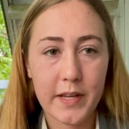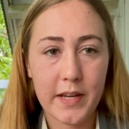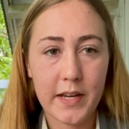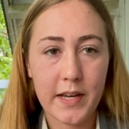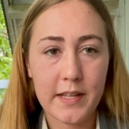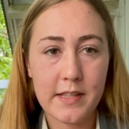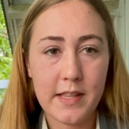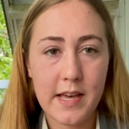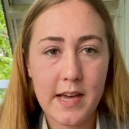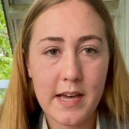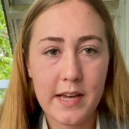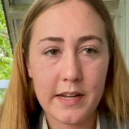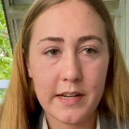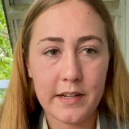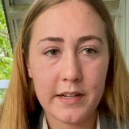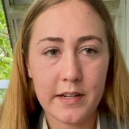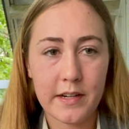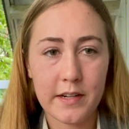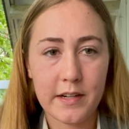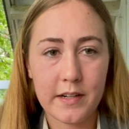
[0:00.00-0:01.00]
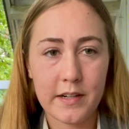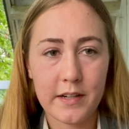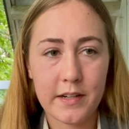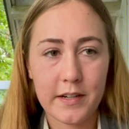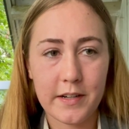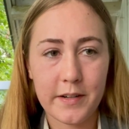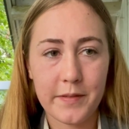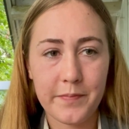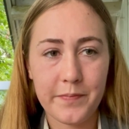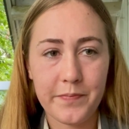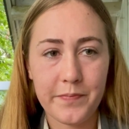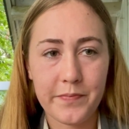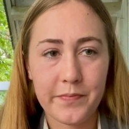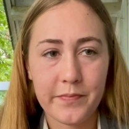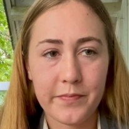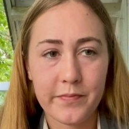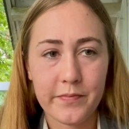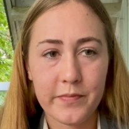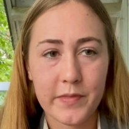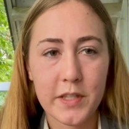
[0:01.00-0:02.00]
and then um,
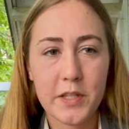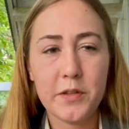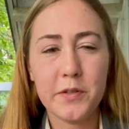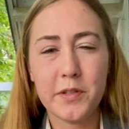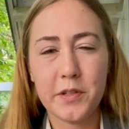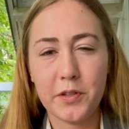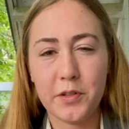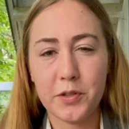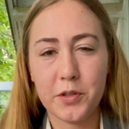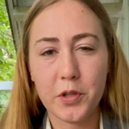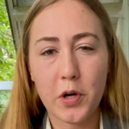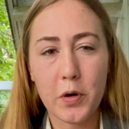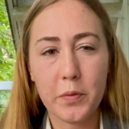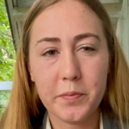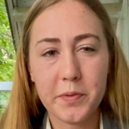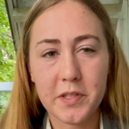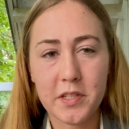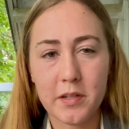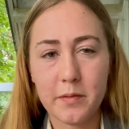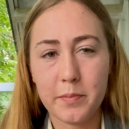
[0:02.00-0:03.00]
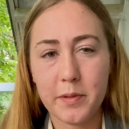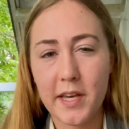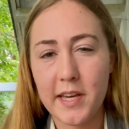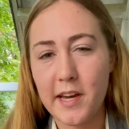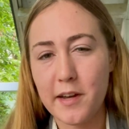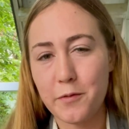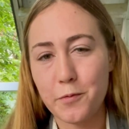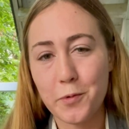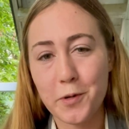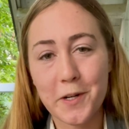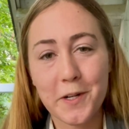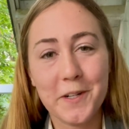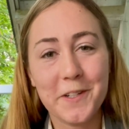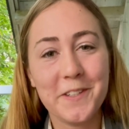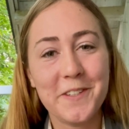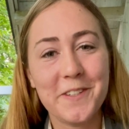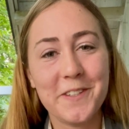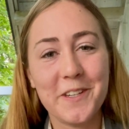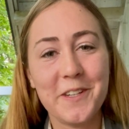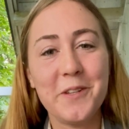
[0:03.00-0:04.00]
using tropes to play on
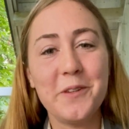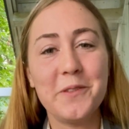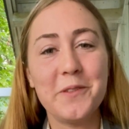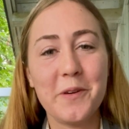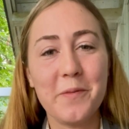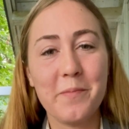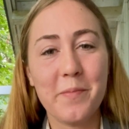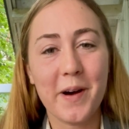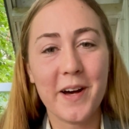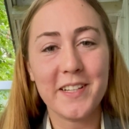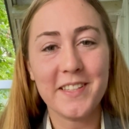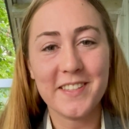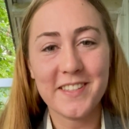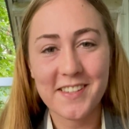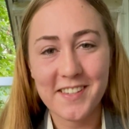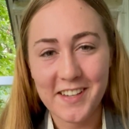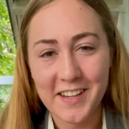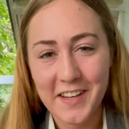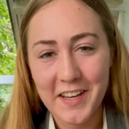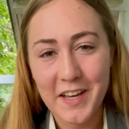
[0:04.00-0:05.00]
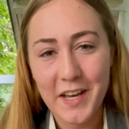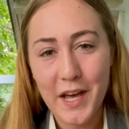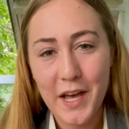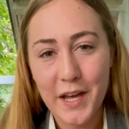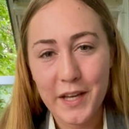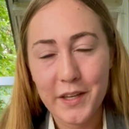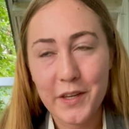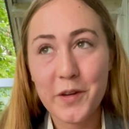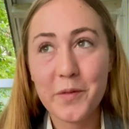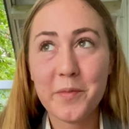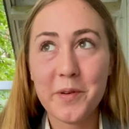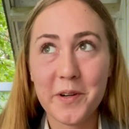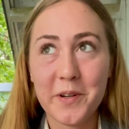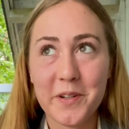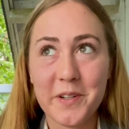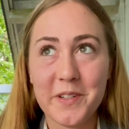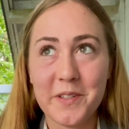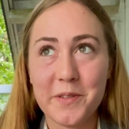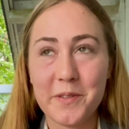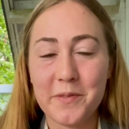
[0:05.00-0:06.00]
words and using puns. Humor
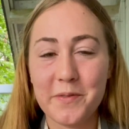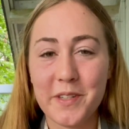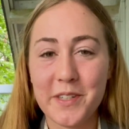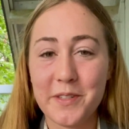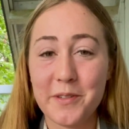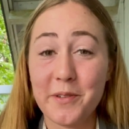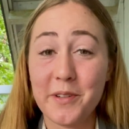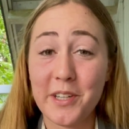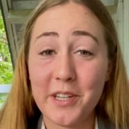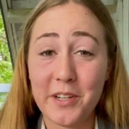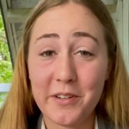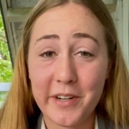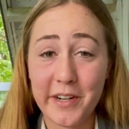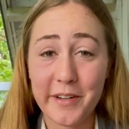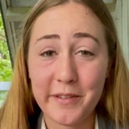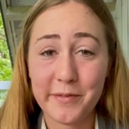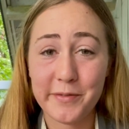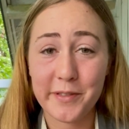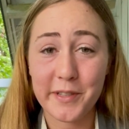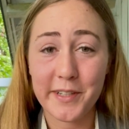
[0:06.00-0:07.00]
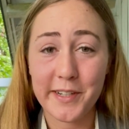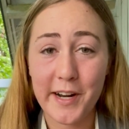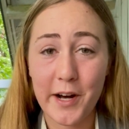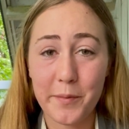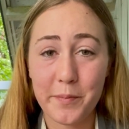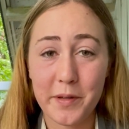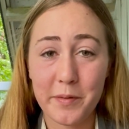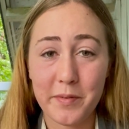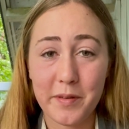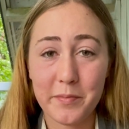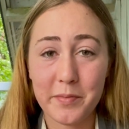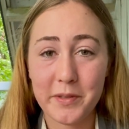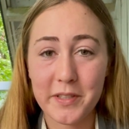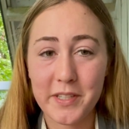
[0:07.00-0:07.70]
is, is really great for helping people